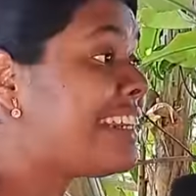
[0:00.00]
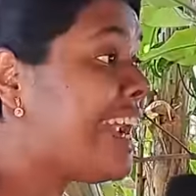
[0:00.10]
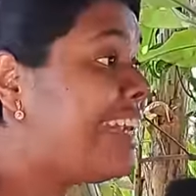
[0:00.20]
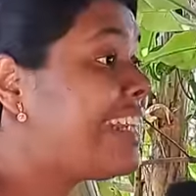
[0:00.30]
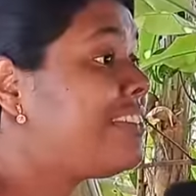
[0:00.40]

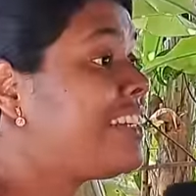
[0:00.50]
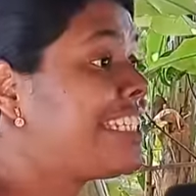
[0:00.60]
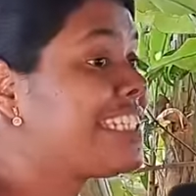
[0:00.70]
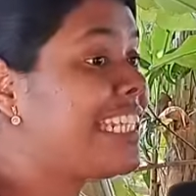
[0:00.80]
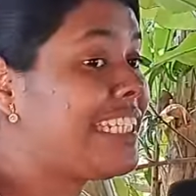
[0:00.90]
greater
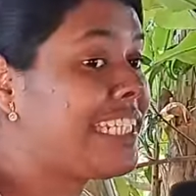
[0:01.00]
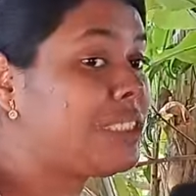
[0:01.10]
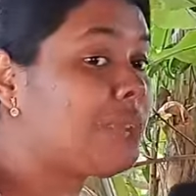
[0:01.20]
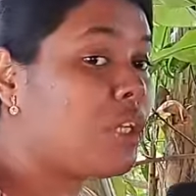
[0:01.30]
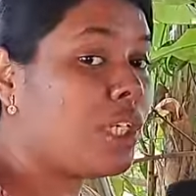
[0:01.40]
works than
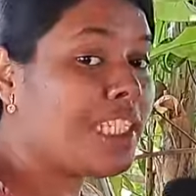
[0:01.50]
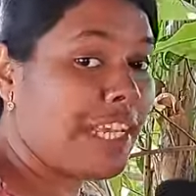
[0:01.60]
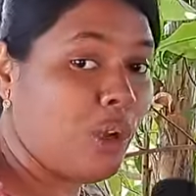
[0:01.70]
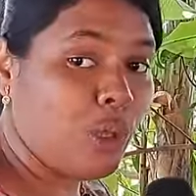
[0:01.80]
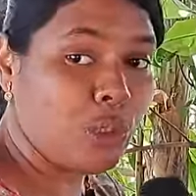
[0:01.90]
these because
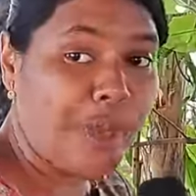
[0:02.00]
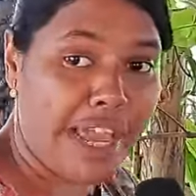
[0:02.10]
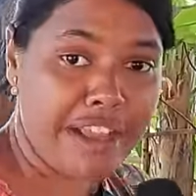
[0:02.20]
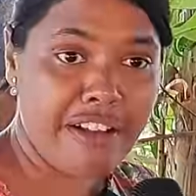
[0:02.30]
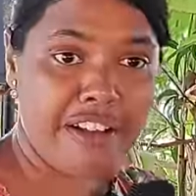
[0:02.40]
I go to
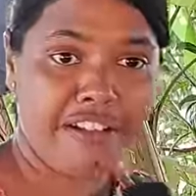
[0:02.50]
my